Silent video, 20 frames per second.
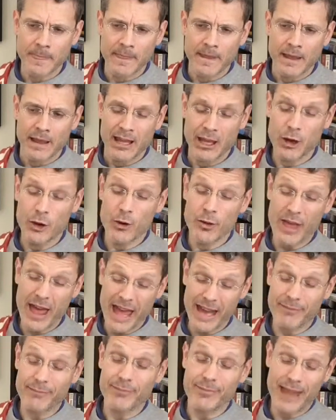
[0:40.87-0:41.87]
hear
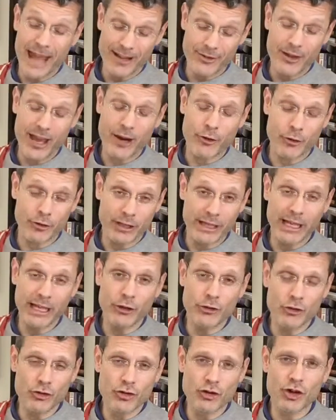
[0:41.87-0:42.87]
that's actually
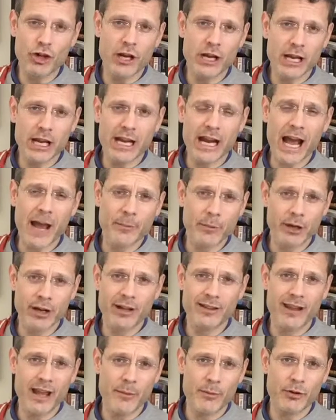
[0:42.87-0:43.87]
in G, and I'm going to
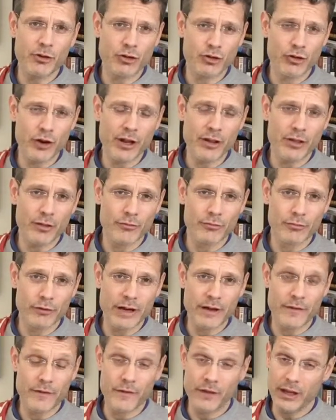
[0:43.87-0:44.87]
demonstrate the
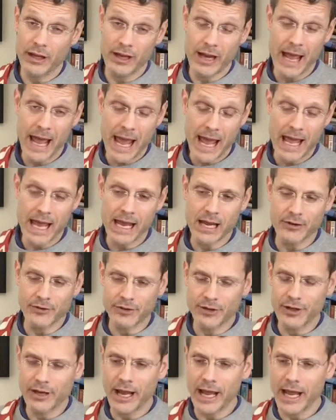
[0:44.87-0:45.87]
riff in A
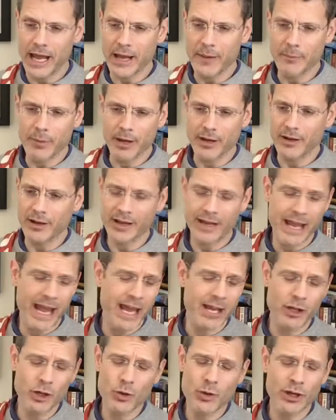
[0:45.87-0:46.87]
today. But
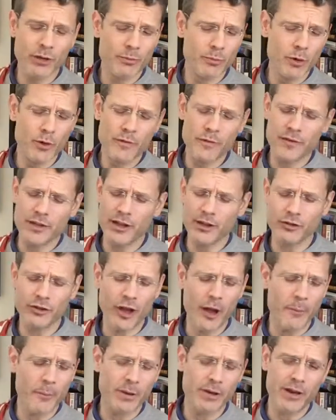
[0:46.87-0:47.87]
again, you can move this
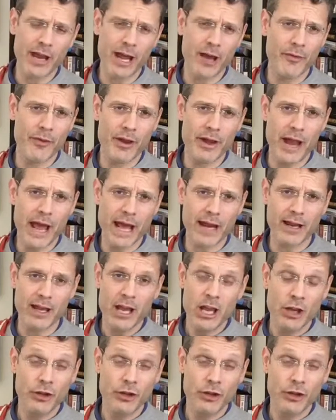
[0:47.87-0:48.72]
up and down the neck.